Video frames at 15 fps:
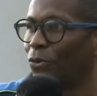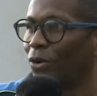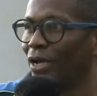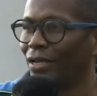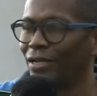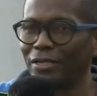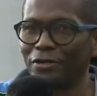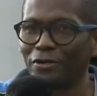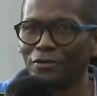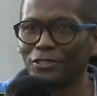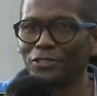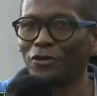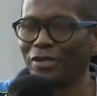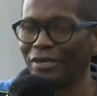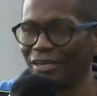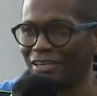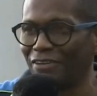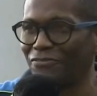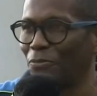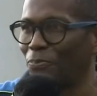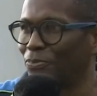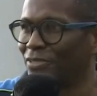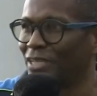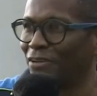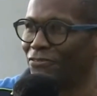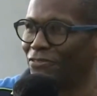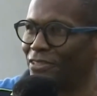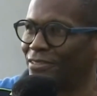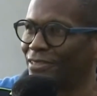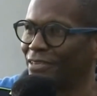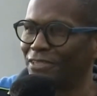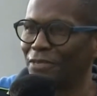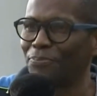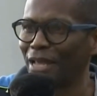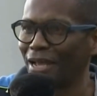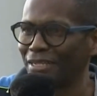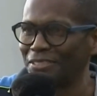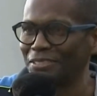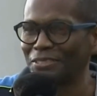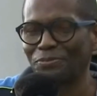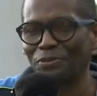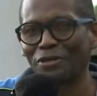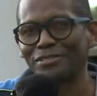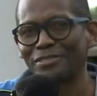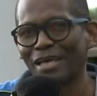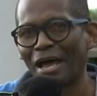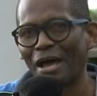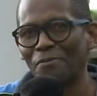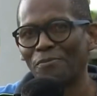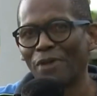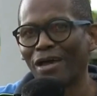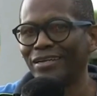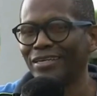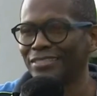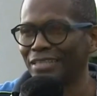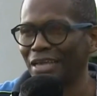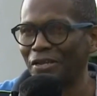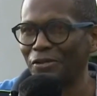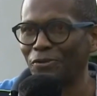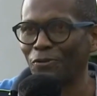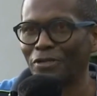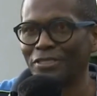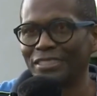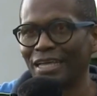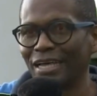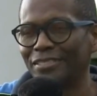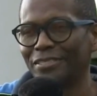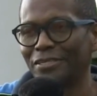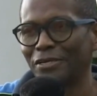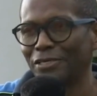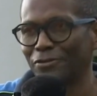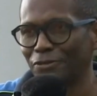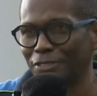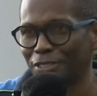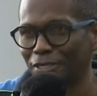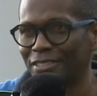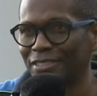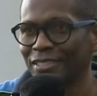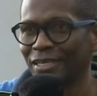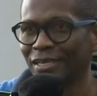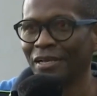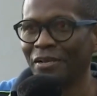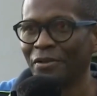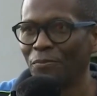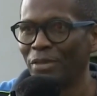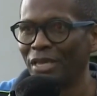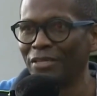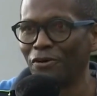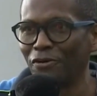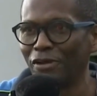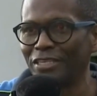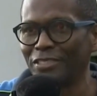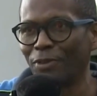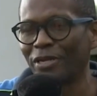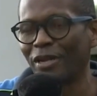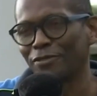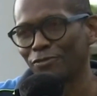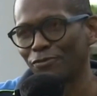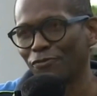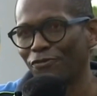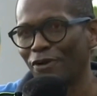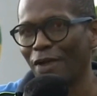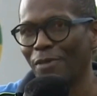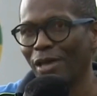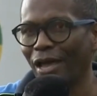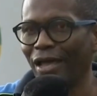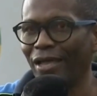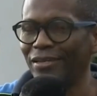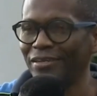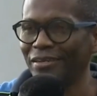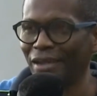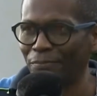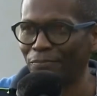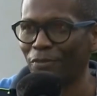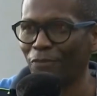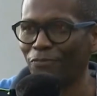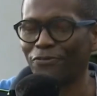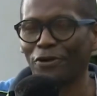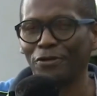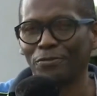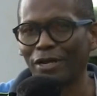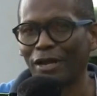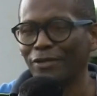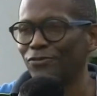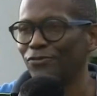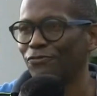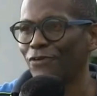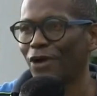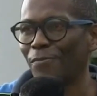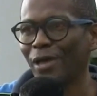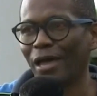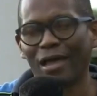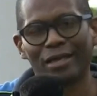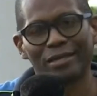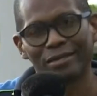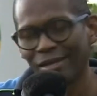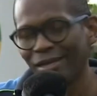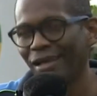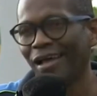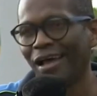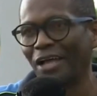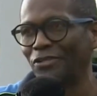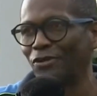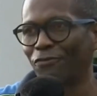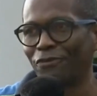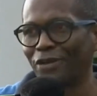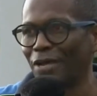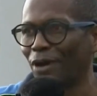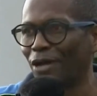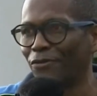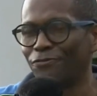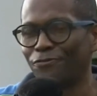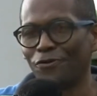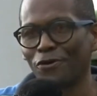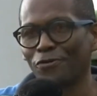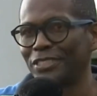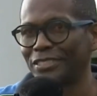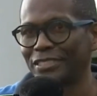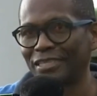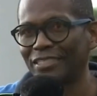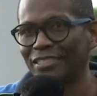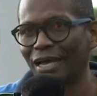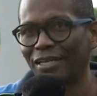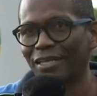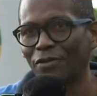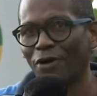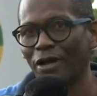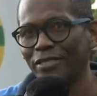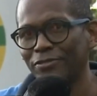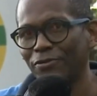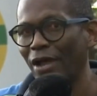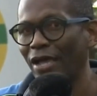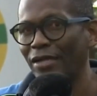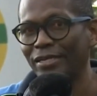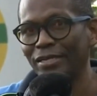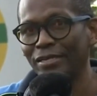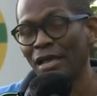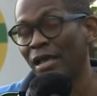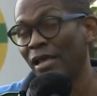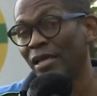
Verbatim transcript: Well, you know, the trainer give the give the plans, but uh, my understanding was that you know he would just be in the race, but not too far behind, not up front, but not too far behind, and go for them at the four, which is exactly what Reyan did.